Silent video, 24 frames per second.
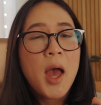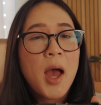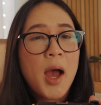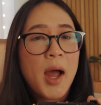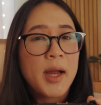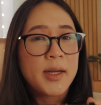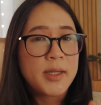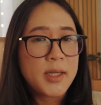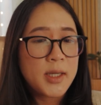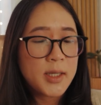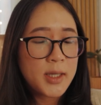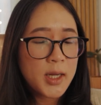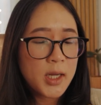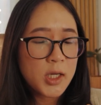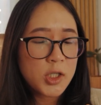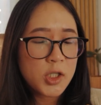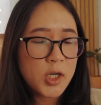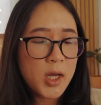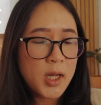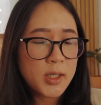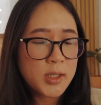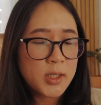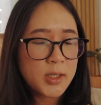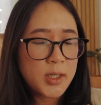I didn't get a
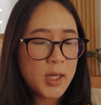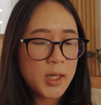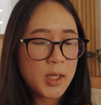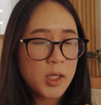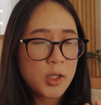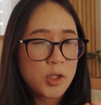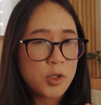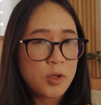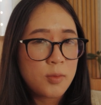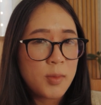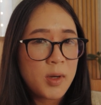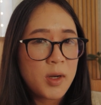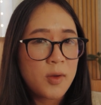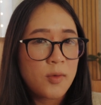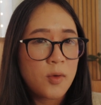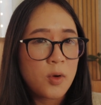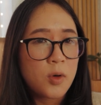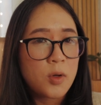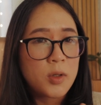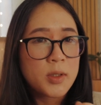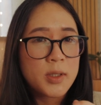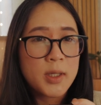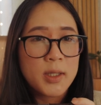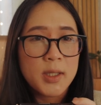chance to take too many
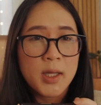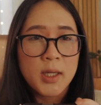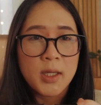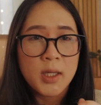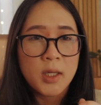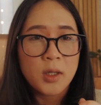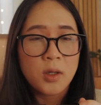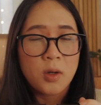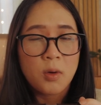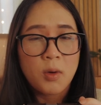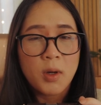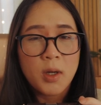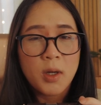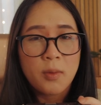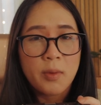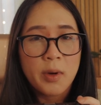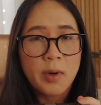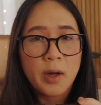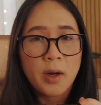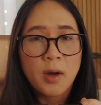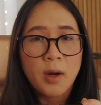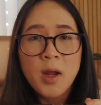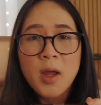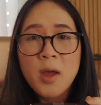photos because I didn't go
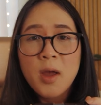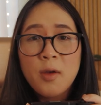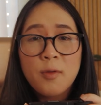anywhere